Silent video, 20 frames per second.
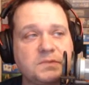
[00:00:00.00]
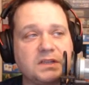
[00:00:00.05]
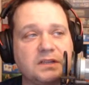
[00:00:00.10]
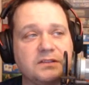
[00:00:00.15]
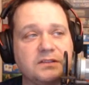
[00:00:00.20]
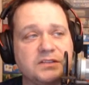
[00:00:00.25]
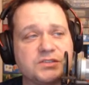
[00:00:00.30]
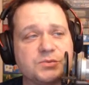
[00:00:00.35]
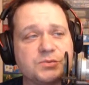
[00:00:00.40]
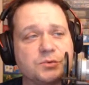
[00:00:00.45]

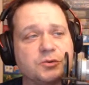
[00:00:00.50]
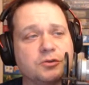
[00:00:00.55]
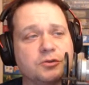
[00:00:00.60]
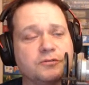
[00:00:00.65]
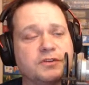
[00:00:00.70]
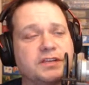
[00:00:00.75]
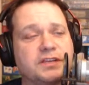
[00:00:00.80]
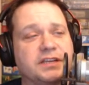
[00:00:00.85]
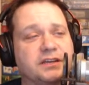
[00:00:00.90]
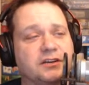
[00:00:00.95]
This one
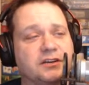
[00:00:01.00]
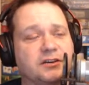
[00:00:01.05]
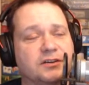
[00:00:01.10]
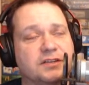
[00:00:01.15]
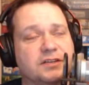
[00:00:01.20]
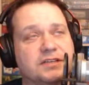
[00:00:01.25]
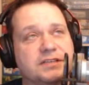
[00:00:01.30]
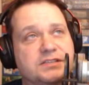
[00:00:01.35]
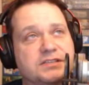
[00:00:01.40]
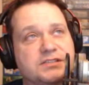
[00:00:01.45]
over here
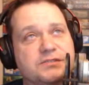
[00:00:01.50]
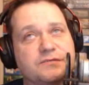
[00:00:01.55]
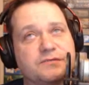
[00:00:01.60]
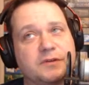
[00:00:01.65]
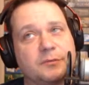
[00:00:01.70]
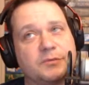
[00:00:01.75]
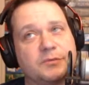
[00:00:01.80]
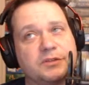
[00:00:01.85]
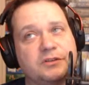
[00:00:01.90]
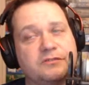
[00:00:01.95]
is
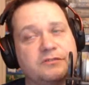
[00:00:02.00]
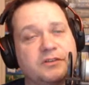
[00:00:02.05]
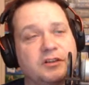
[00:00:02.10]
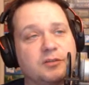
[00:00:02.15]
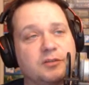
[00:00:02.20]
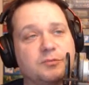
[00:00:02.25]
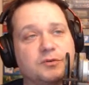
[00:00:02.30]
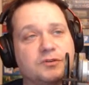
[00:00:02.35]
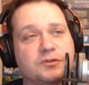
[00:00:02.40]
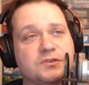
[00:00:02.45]
from the
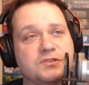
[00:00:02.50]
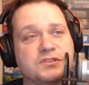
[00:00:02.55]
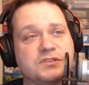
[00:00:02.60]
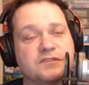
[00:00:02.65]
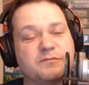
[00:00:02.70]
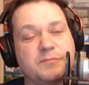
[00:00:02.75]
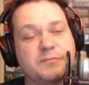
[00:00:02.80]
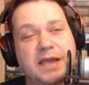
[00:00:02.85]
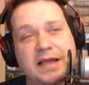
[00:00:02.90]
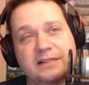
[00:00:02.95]
developers
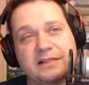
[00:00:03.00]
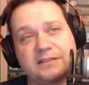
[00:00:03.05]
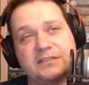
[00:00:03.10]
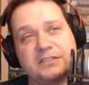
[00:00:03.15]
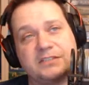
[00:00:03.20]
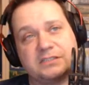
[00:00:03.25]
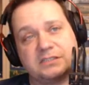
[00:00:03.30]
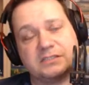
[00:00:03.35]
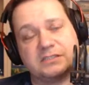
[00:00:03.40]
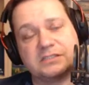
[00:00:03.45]
of
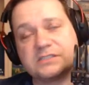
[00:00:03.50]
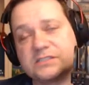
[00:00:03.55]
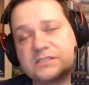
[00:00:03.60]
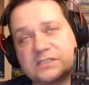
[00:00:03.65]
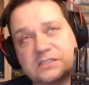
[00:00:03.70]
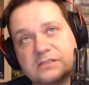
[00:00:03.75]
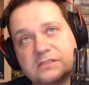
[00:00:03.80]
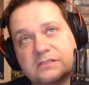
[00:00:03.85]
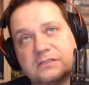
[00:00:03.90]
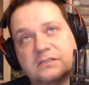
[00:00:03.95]

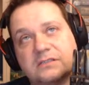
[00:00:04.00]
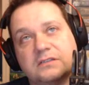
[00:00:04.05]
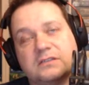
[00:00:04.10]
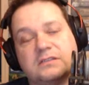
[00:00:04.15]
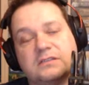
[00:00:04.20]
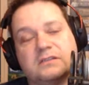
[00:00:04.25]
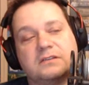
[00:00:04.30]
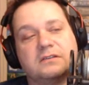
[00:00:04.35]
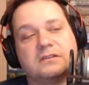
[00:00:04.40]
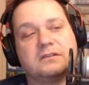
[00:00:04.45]
Paladins,
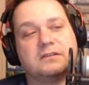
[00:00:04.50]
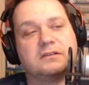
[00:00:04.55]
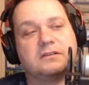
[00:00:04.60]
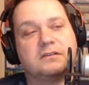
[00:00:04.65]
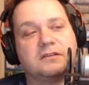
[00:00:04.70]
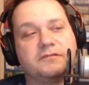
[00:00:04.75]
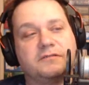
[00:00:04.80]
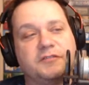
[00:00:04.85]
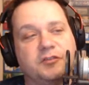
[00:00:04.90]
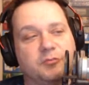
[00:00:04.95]

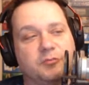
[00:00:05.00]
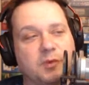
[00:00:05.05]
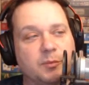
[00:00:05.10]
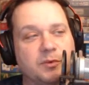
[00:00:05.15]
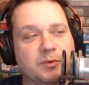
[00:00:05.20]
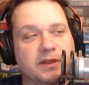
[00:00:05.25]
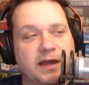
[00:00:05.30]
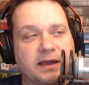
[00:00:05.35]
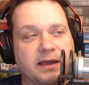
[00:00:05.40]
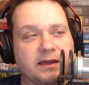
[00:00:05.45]
if you
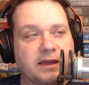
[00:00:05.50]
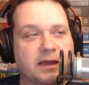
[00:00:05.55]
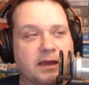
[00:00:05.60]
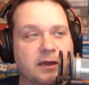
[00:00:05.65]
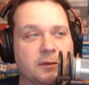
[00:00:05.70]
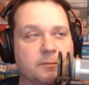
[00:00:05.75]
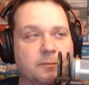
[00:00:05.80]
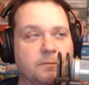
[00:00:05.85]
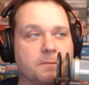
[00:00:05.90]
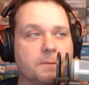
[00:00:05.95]
remember that
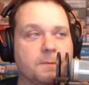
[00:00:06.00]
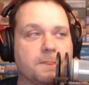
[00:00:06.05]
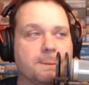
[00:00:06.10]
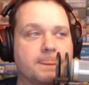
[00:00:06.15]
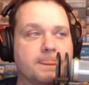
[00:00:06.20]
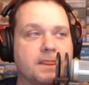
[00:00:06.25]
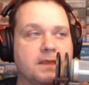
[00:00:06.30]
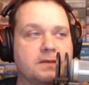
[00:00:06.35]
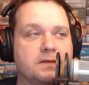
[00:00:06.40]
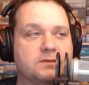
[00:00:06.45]
game.
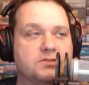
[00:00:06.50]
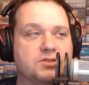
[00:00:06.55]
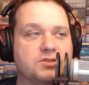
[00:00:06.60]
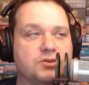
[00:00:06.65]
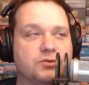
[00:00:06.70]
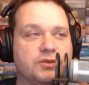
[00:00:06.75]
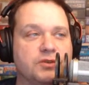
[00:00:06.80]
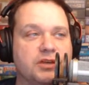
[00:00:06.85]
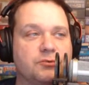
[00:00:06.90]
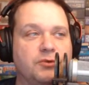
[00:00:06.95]

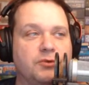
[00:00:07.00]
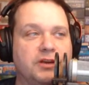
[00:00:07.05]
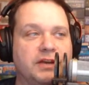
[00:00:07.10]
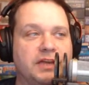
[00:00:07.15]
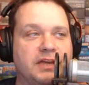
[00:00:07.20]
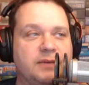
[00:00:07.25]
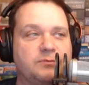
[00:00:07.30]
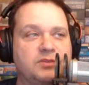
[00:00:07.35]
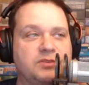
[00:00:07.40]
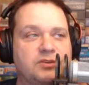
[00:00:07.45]
So they
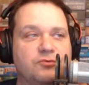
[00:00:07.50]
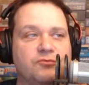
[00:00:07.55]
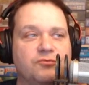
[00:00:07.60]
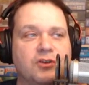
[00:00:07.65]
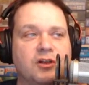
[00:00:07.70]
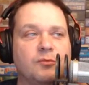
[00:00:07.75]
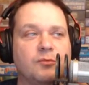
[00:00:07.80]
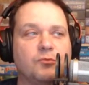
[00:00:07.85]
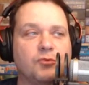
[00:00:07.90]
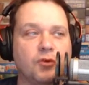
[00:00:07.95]
renamed it
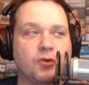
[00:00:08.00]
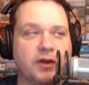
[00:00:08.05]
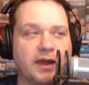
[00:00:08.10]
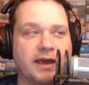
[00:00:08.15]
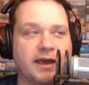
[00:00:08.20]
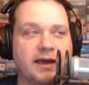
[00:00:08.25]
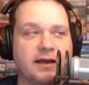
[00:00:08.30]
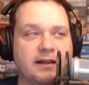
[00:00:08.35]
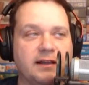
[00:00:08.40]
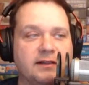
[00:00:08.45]
Realm
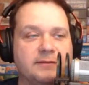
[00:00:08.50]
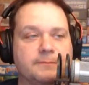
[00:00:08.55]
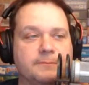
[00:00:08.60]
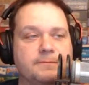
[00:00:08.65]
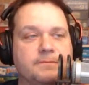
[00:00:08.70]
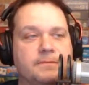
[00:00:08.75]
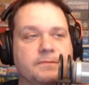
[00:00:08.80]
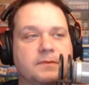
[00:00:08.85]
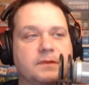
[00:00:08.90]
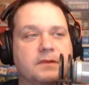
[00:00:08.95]
Royale
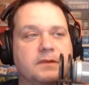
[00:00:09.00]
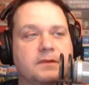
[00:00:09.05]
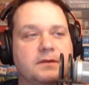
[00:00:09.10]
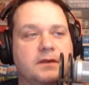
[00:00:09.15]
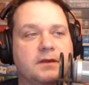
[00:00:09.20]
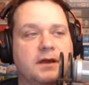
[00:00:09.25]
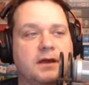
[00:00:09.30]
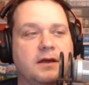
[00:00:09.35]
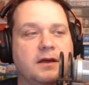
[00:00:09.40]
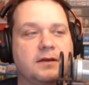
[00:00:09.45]

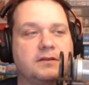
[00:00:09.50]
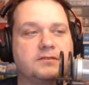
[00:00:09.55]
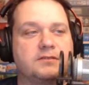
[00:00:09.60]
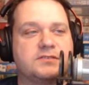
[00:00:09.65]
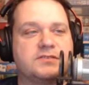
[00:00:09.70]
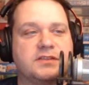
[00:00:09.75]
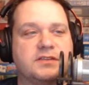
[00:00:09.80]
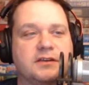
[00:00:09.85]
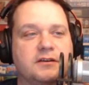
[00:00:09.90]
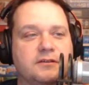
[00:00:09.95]

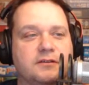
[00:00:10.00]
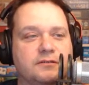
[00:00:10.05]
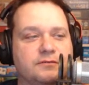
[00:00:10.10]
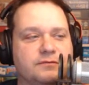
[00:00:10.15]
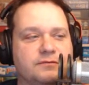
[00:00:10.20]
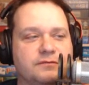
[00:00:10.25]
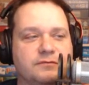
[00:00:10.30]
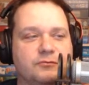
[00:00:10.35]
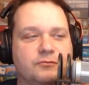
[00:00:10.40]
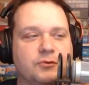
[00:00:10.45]
instead of
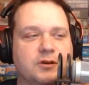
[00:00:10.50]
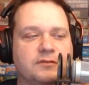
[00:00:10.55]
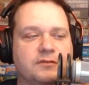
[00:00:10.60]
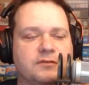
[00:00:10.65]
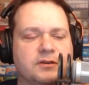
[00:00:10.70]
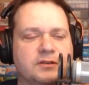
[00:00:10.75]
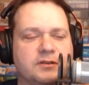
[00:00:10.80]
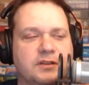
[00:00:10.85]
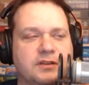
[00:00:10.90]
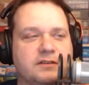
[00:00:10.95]

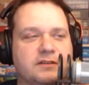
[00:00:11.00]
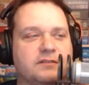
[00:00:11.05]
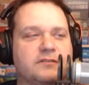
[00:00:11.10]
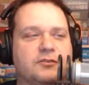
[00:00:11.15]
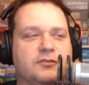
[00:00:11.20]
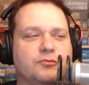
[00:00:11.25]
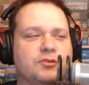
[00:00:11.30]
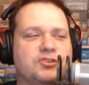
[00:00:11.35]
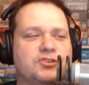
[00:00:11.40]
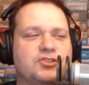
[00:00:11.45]
whatever the
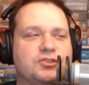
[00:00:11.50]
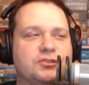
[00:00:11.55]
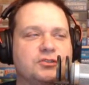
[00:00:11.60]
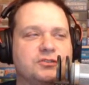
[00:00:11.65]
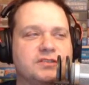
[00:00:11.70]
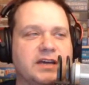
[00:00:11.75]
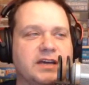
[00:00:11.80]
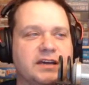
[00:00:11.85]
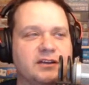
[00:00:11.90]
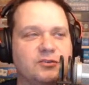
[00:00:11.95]
original
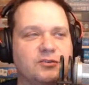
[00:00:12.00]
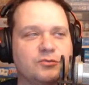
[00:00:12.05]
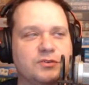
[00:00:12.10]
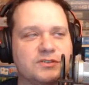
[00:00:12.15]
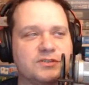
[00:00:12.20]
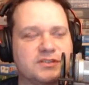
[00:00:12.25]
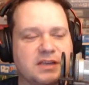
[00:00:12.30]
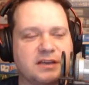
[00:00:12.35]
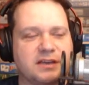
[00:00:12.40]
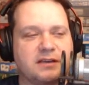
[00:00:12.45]
title was.